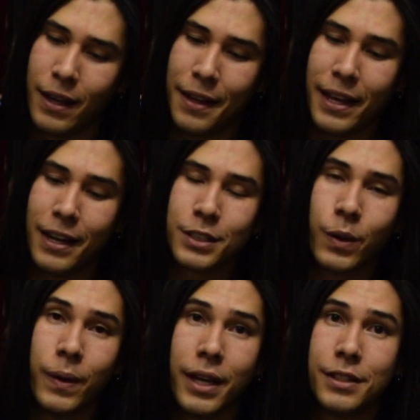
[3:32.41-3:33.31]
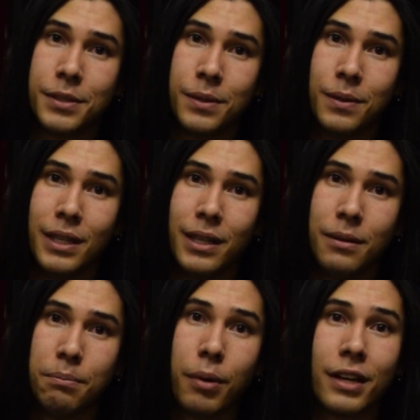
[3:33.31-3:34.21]
And then it's going into
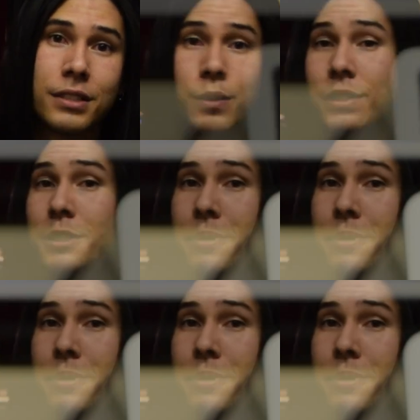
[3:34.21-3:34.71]
the Boss noise